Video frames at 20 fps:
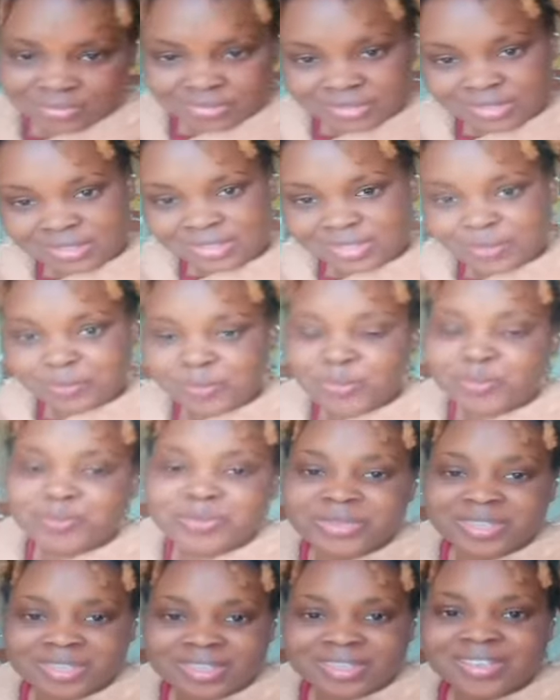Triple P
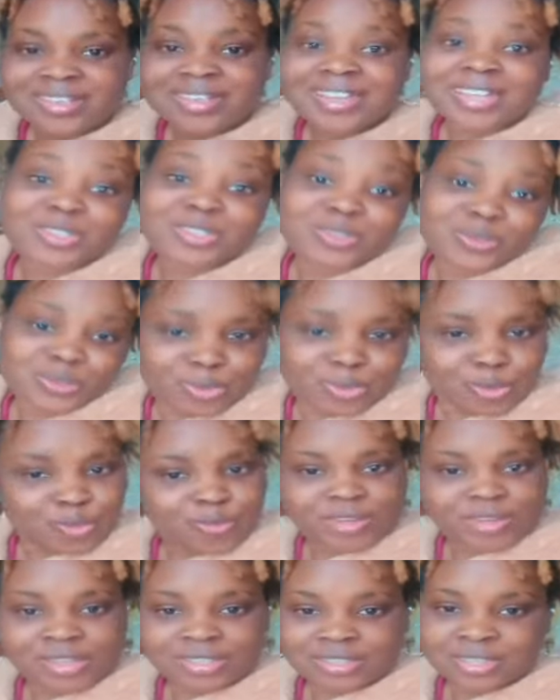got you
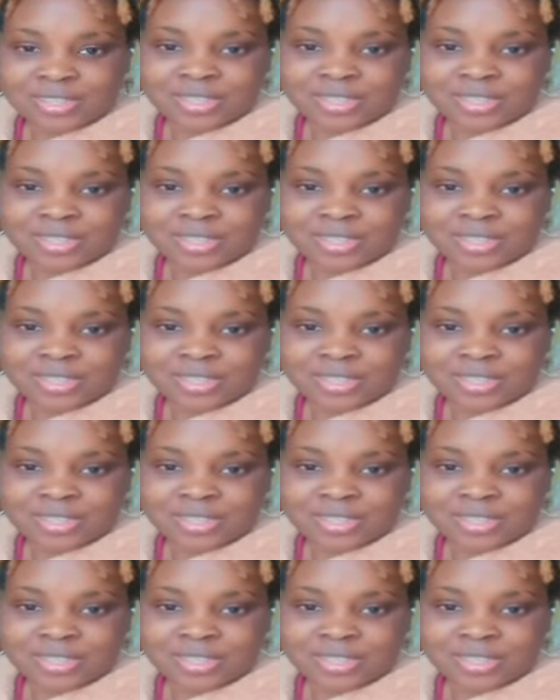covered.